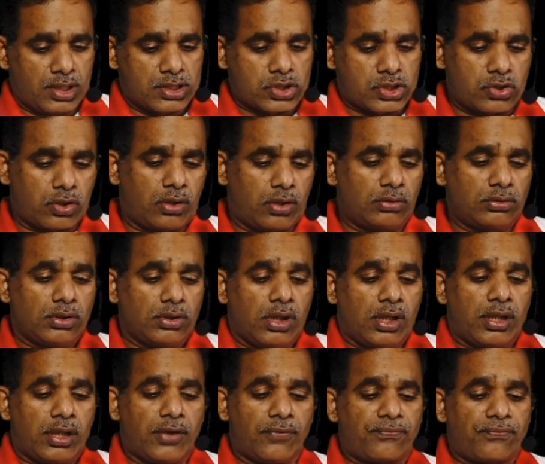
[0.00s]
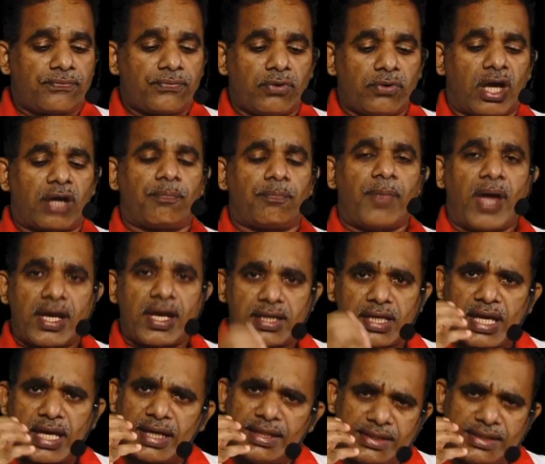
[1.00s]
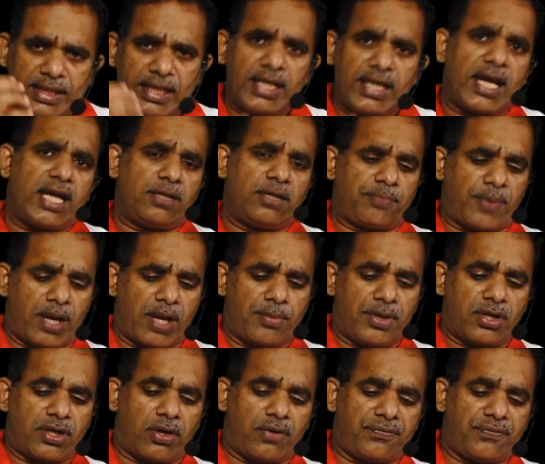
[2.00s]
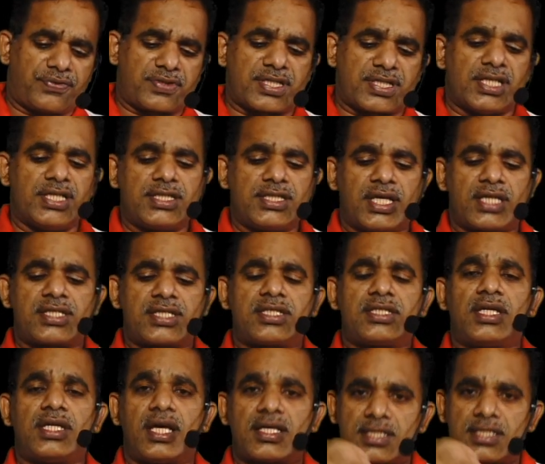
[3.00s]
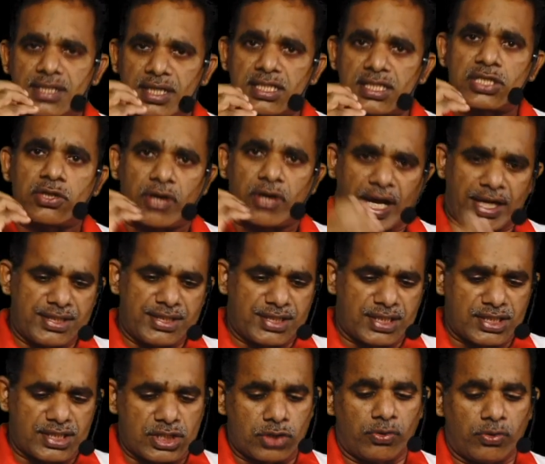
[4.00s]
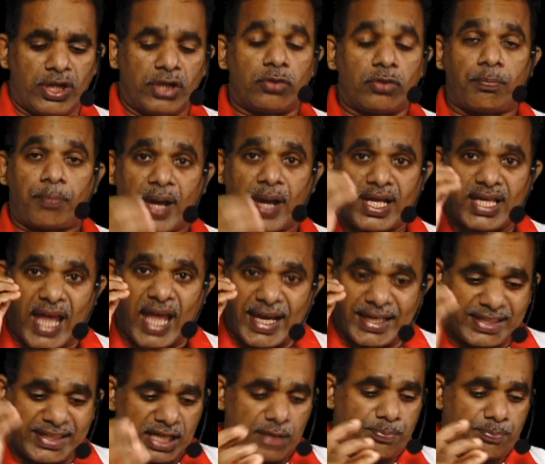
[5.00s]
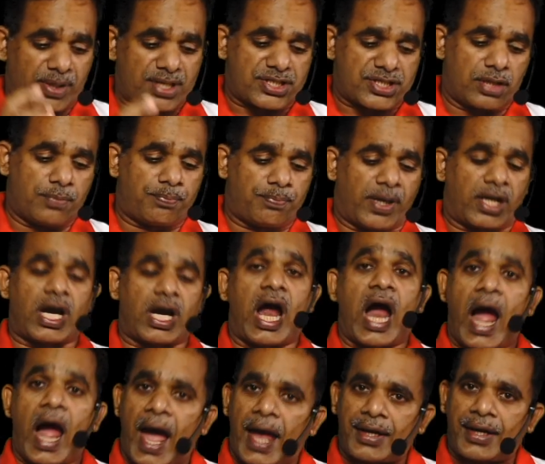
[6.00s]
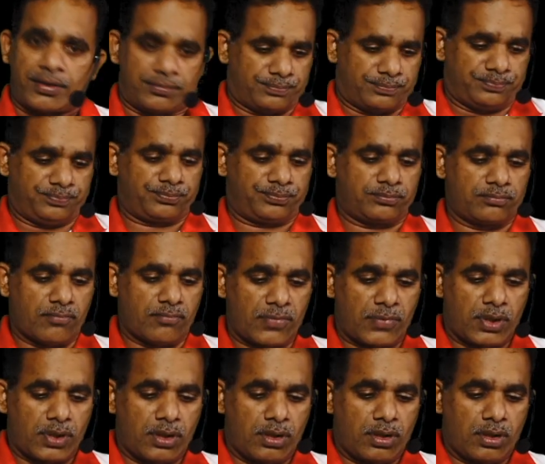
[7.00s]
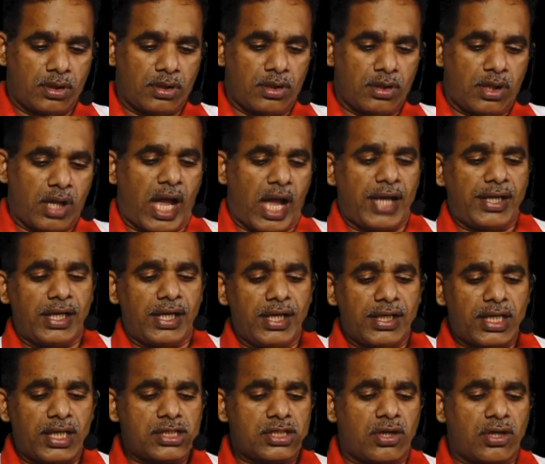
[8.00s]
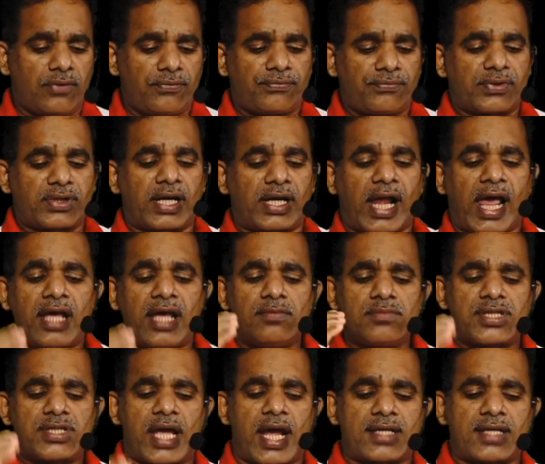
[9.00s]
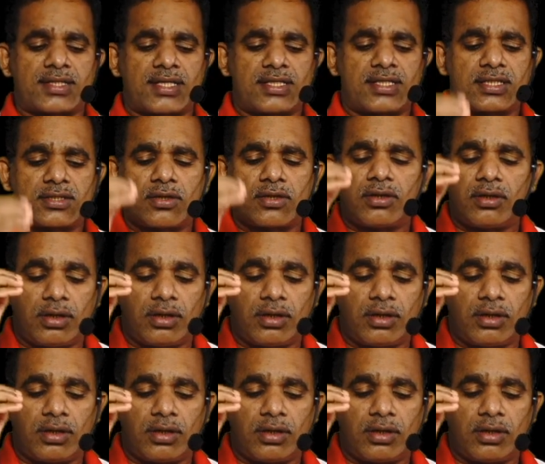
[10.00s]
So if you are making a delayed payment of CGST, SGST, or IGST, you need to pay 18% per annum. And in case of claims excess